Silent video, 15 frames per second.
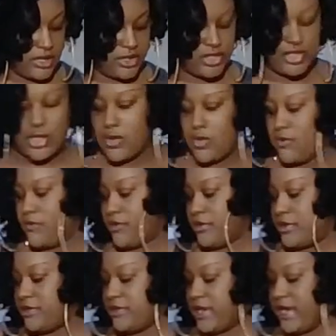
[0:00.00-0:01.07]
So for
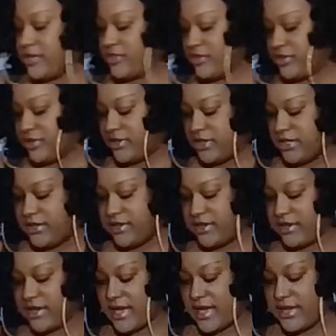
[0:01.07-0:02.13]
this Haitian
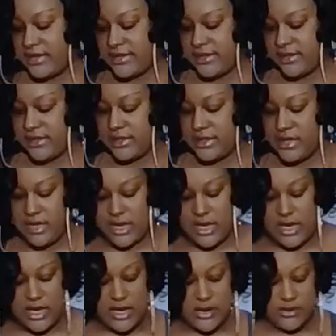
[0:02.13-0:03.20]
seasoning, guys,
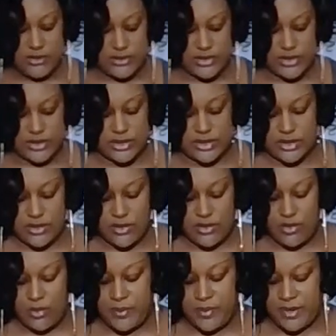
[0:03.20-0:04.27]
we're just going to
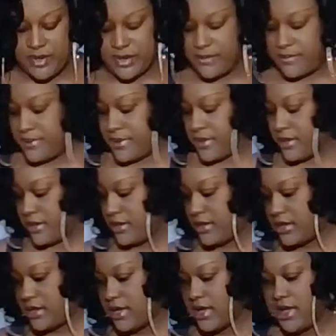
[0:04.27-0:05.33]
open up
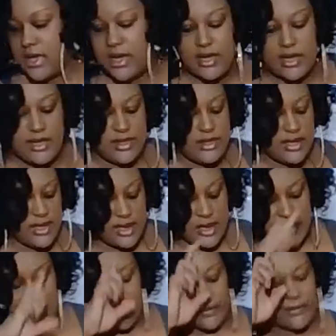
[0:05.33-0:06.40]
the
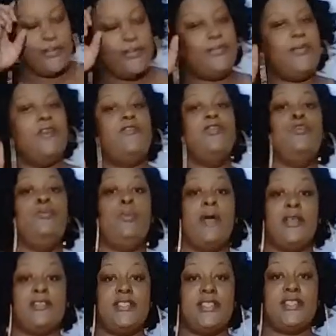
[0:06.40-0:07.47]
food
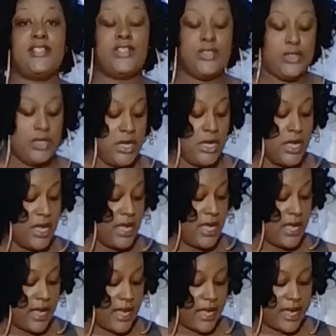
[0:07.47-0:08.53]
processor,
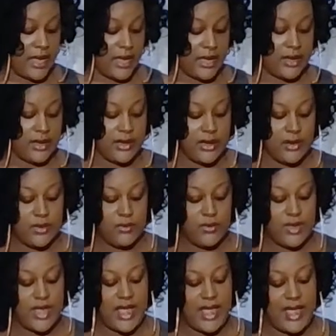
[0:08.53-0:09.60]
and
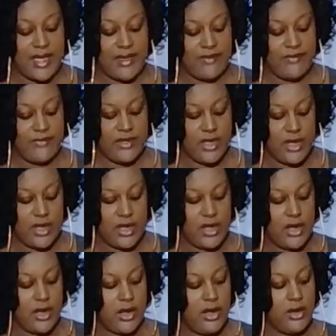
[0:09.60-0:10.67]
we have
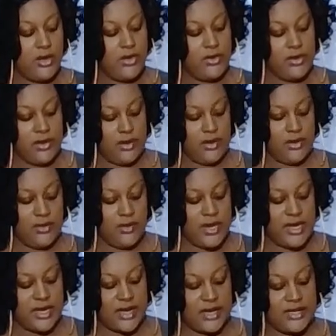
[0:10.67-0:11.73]

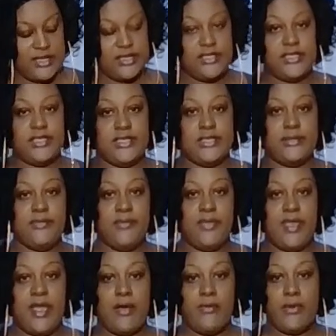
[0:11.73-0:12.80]
green onions here
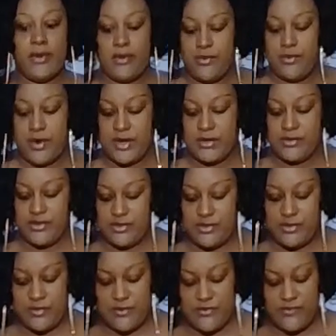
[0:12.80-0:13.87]
that we're going
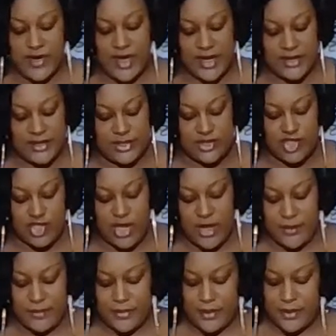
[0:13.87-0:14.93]
to finely
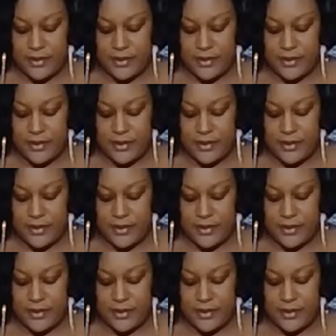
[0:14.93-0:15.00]
chop.